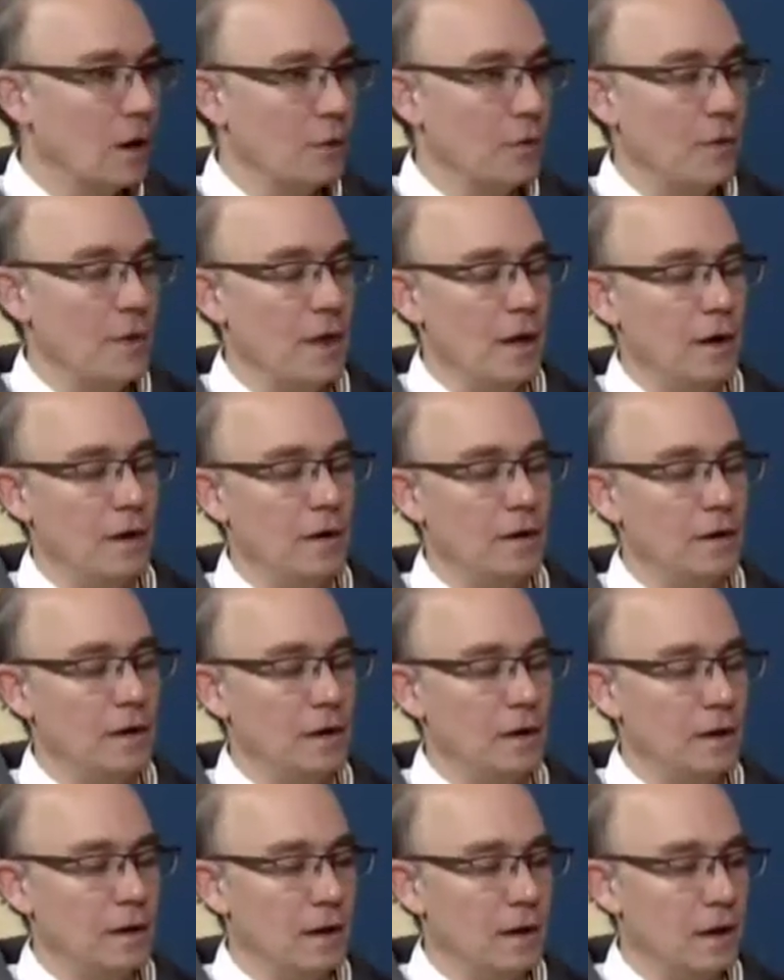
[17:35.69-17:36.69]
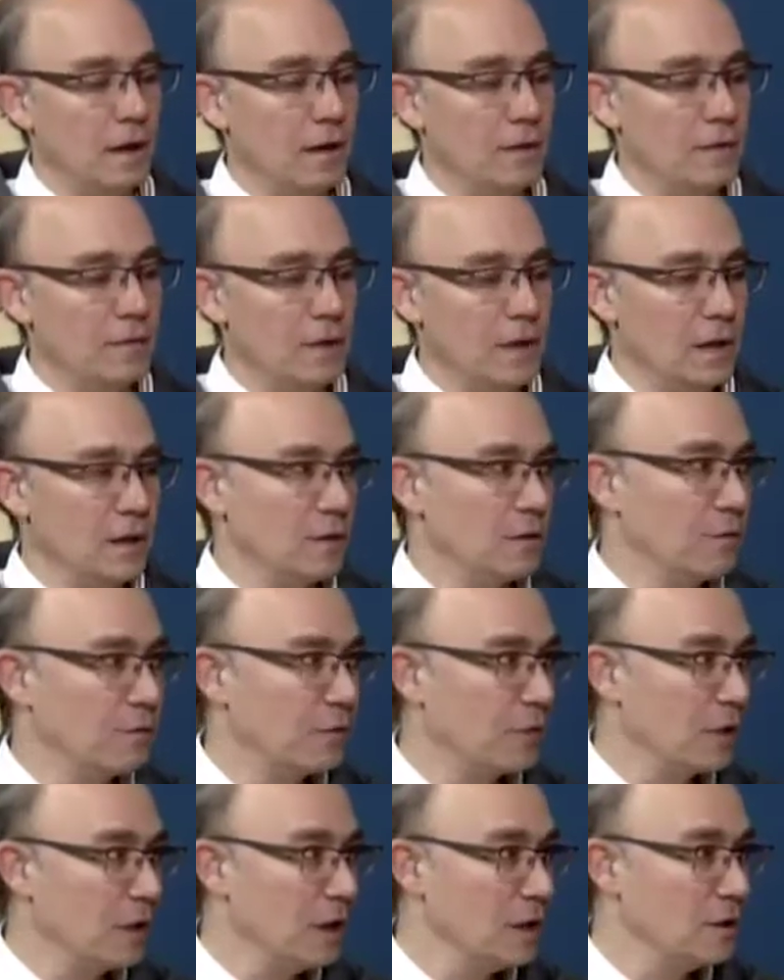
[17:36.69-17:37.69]
out there that have in the
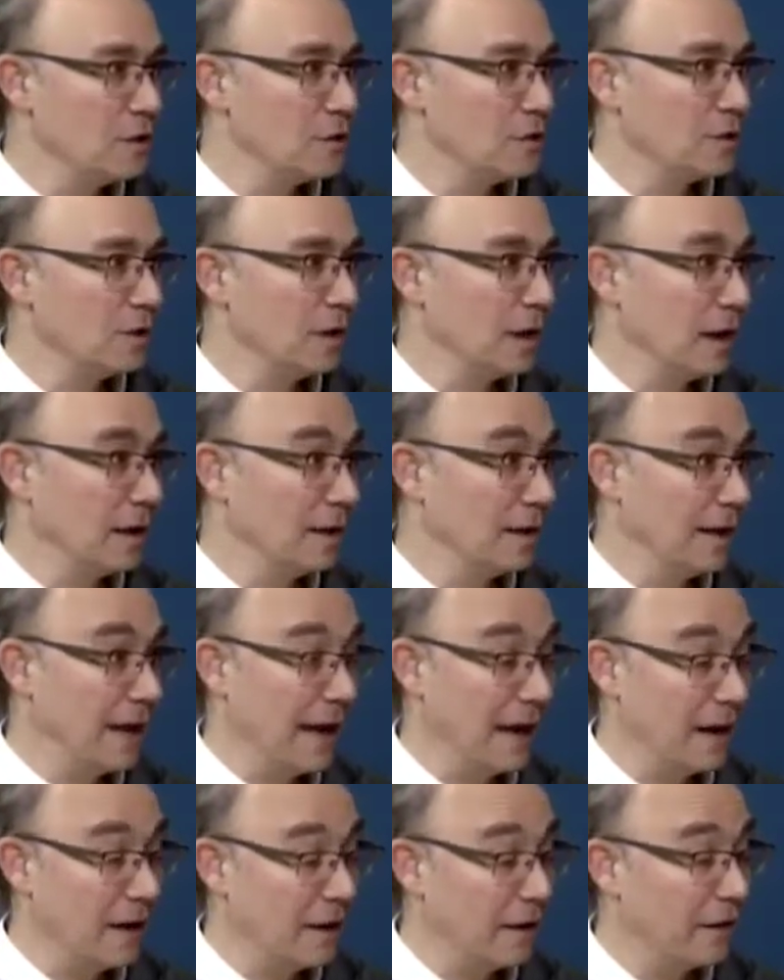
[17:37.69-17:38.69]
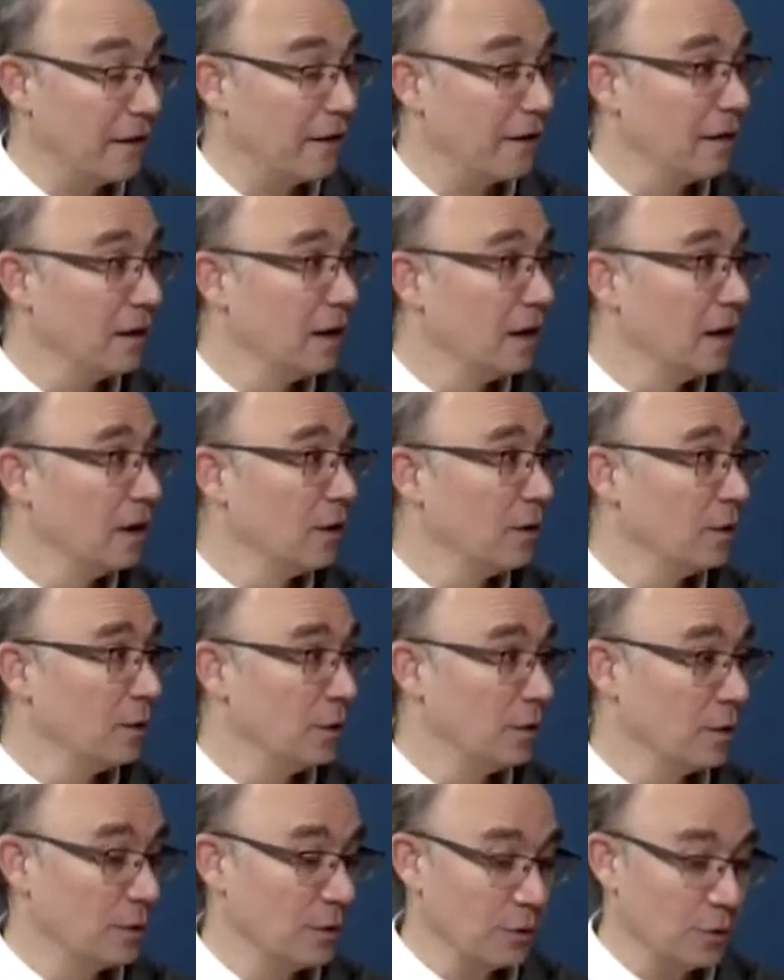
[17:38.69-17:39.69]
fridge like hair
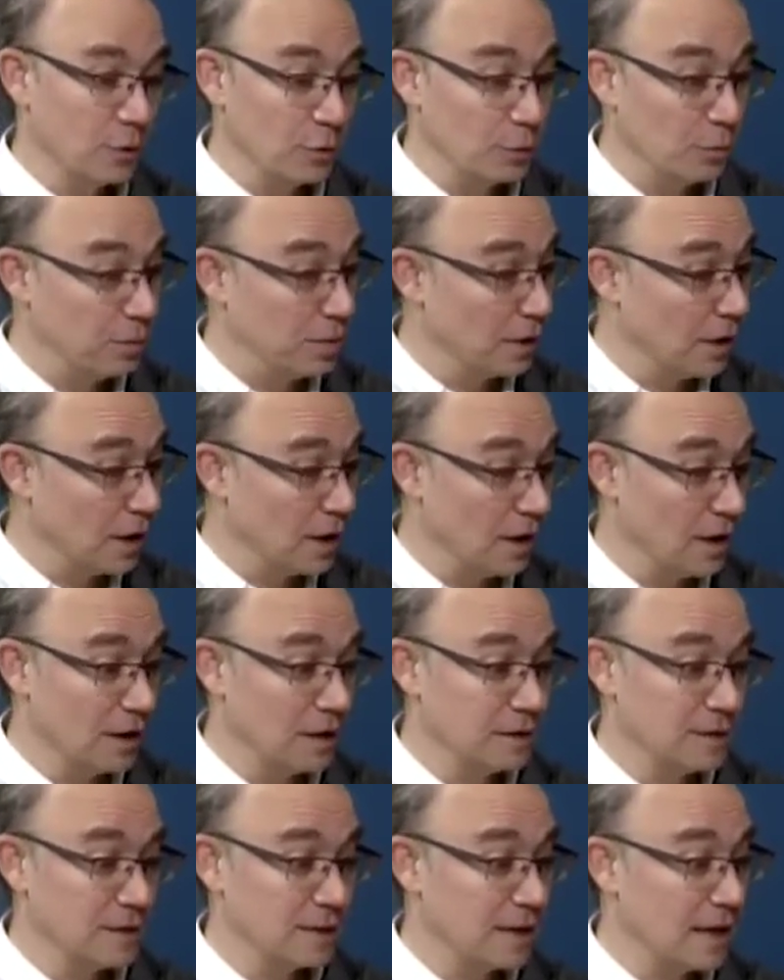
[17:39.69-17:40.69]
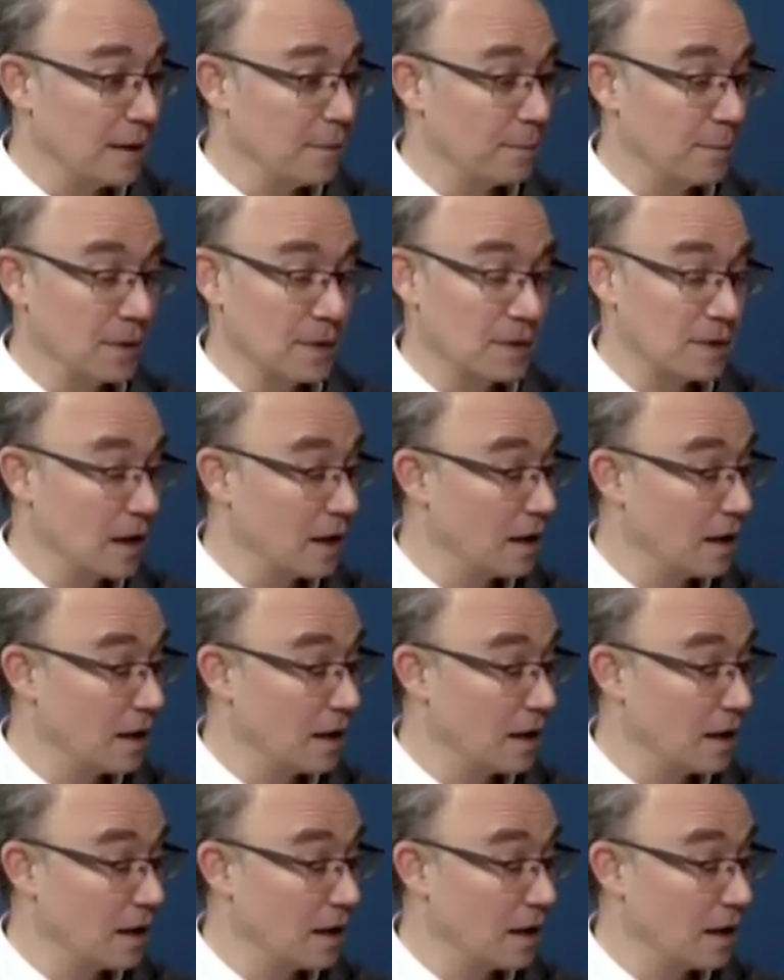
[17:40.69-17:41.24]
or blood samples.